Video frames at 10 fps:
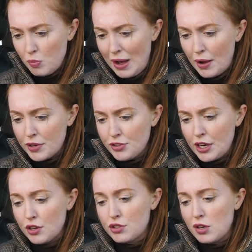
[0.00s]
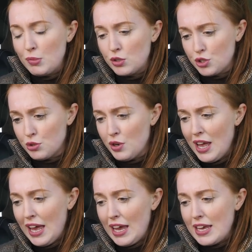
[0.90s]
powertrain control module
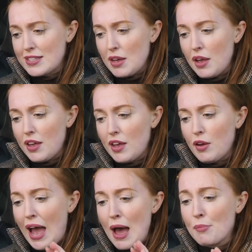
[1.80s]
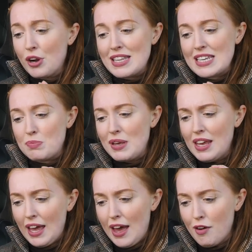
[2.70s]
is amber, and it says be
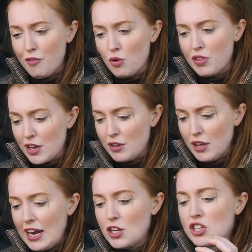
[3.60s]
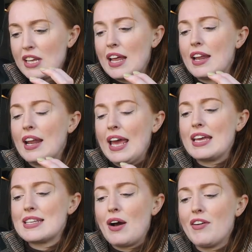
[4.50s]
careful. So it literally
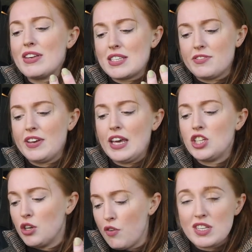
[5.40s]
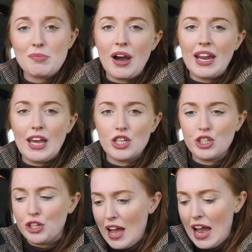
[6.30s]
layers out if it's a severe issue, if it's a minor
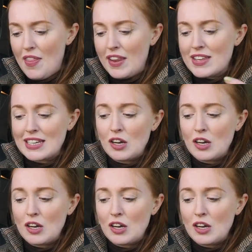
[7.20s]
issue, and then there's a